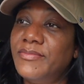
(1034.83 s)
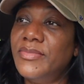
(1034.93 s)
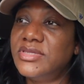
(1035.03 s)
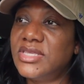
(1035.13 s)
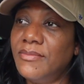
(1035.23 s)

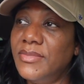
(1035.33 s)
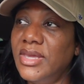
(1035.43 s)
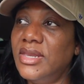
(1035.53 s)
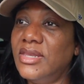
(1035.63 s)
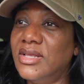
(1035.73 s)
Some
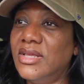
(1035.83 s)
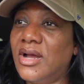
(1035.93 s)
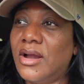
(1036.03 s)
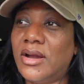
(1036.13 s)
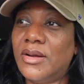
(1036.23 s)
men that
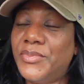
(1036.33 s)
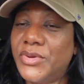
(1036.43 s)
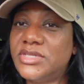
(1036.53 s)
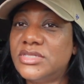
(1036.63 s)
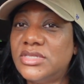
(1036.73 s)
are
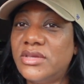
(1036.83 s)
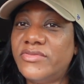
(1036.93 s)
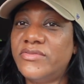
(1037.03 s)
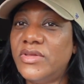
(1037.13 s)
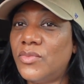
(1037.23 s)
appreciative
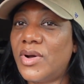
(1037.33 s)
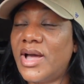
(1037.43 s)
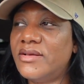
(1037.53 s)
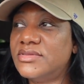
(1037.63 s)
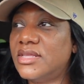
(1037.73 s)
of their
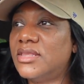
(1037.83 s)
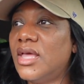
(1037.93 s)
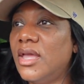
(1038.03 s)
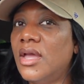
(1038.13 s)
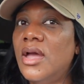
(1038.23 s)
wives that
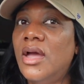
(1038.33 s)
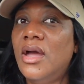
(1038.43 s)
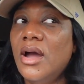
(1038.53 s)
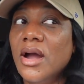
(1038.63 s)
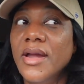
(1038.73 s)
they
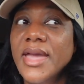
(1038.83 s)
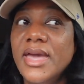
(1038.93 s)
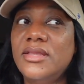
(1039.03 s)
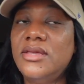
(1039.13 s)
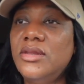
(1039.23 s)
are
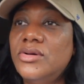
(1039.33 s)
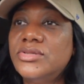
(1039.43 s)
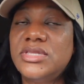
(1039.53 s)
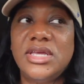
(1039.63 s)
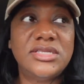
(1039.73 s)
handling
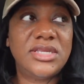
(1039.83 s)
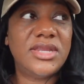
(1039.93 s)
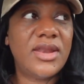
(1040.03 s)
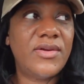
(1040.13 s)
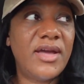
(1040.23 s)
those things and
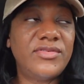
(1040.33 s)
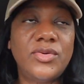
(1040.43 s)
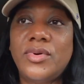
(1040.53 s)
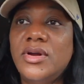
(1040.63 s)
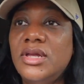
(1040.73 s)
they don't have to
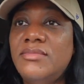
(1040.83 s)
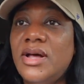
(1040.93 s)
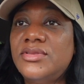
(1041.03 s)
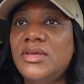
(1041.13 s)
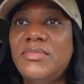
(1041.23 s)
worry
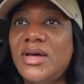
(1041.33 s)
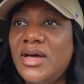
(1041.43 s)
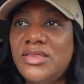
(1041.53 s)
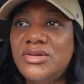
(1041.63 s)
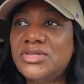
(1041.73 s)
about them, but
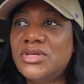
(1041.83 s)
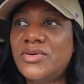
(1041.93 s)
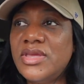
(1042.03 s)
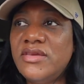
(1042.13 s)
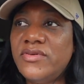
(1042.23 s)
others
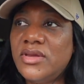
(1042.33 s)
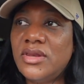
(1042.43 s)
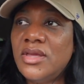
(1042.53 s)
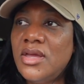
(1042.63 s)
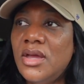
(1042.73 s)
don't even
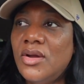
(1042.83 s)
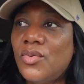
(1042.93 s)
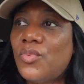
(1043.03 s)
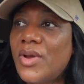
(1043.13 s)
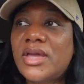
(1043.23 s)

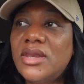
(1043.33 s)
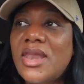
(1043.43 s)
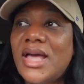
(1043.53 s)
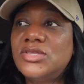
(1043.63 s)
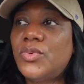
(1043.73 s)

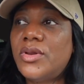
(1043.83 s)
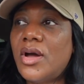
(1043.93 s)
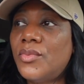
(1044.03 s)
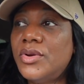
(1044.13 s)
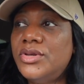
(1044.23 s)
recognize what
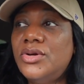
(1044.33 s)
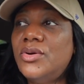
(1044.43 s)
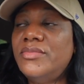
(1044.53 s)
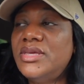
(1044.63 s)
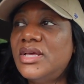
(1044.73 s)
all we're
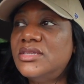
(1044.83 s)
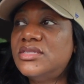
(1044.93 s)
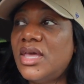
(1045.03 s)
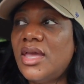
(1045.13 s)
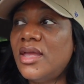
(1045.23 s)
doing because
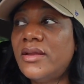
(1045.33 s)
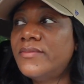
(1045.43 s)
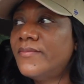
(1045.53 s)
they